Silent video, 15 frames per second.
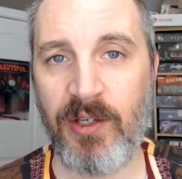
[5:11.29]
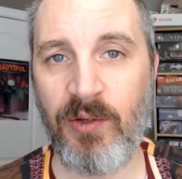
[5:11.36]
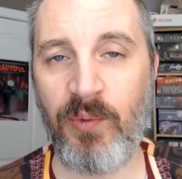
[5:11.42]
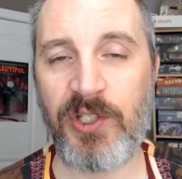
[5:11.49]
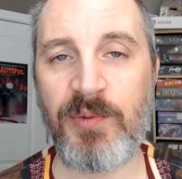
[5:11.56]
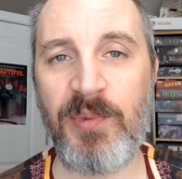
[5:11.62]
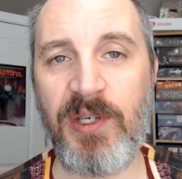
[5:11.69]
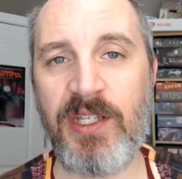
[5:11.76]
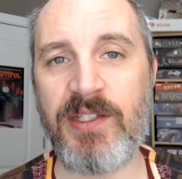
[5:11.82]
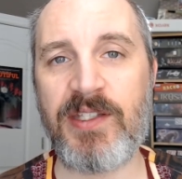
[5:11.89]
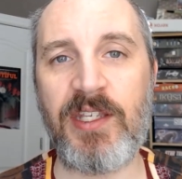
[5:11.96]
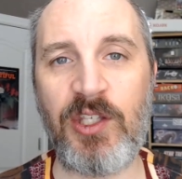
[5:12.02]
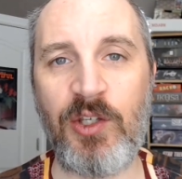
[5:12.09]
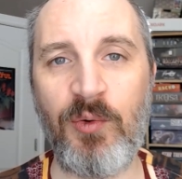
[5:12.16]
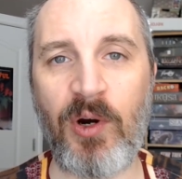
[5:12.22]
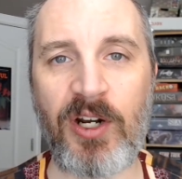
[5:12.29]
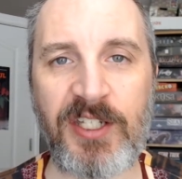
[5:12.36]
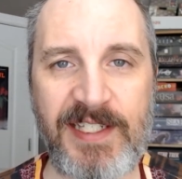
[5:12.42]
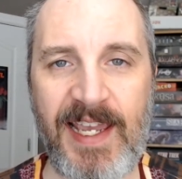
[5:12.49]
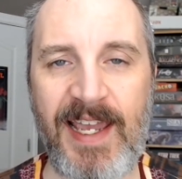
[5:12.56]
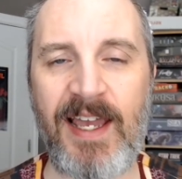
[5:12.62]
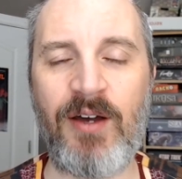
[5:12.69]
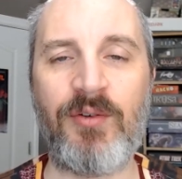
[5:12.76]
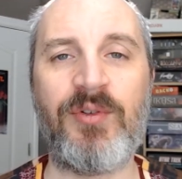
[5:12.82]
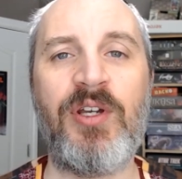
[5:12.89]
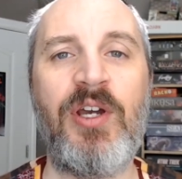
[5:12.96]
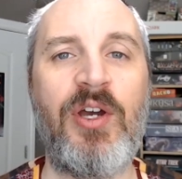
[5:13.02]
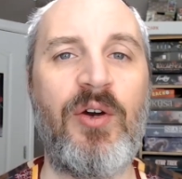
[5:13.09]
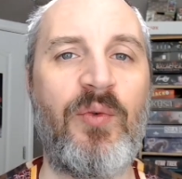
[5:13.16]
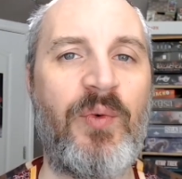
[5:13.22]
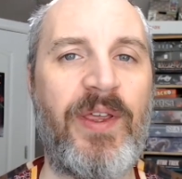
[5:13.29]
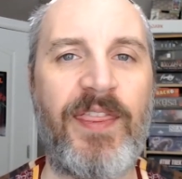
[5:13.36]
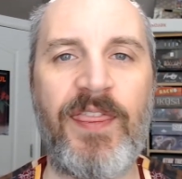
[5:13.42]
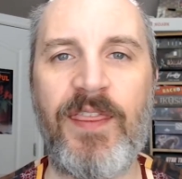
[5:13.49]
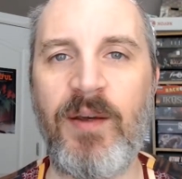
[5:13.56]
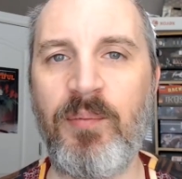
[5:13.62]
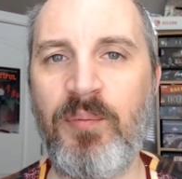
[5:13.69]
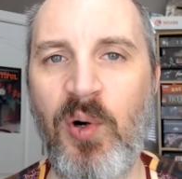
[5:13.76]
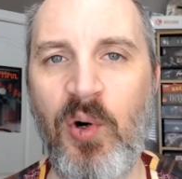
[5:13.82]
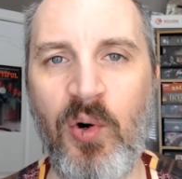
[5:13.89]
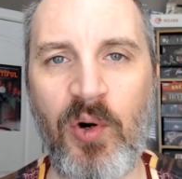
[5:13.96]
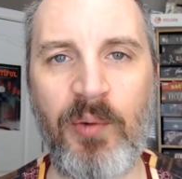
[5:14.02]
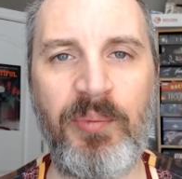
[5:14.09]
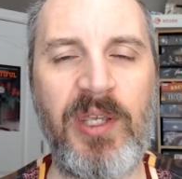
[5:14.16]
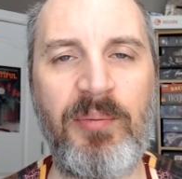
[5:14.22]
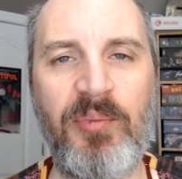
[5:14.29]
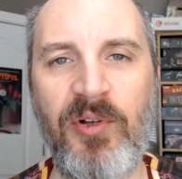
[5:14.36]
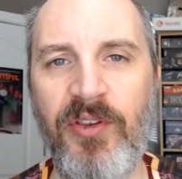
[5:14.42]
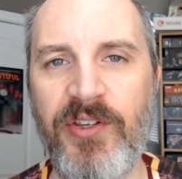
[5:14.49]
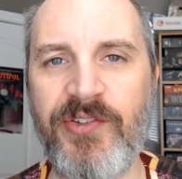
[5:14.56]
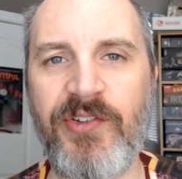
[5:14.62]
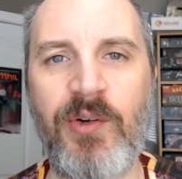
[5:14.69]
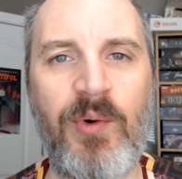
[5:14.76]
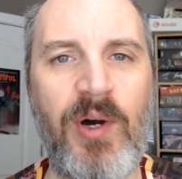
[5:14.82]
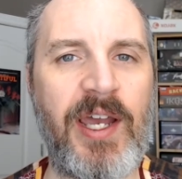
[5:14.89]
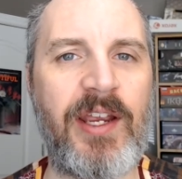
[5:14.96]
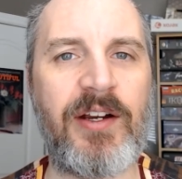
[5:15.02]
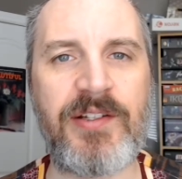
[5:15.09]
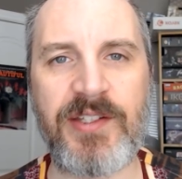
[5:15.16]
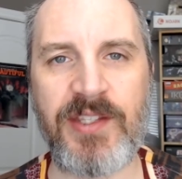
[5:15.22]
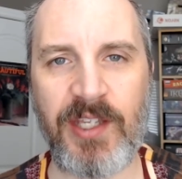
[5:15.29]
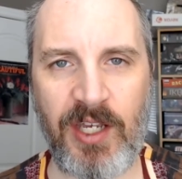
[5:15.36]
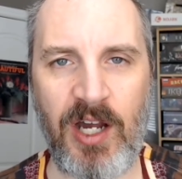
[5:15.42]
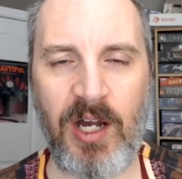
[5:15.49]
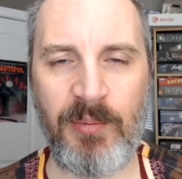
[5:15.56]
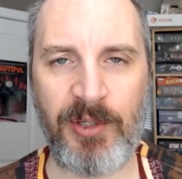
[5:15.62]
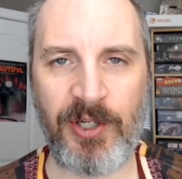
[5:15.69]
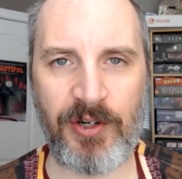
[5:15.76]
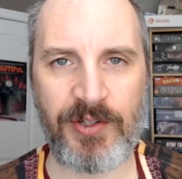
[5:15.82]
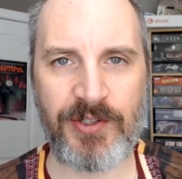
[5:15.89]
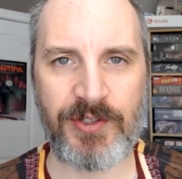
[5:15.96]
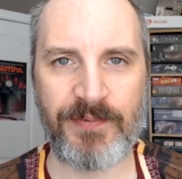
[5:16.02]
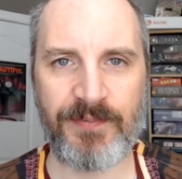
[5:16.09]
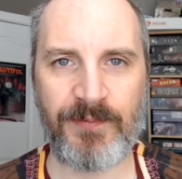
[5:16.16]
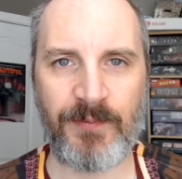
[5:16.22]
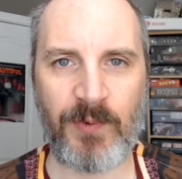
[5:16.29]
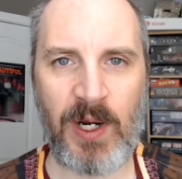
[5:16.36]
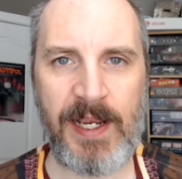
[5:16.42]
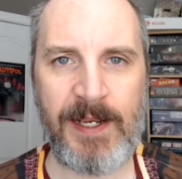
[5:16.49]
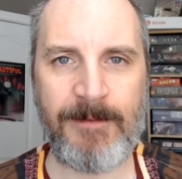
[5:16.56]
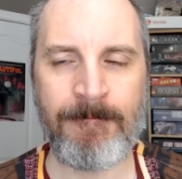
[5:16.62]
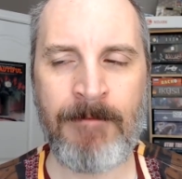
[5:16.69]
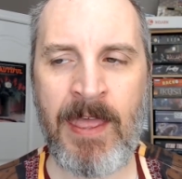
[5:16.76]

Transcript: which means that you are down with the poor people, the squires, the commoners, right?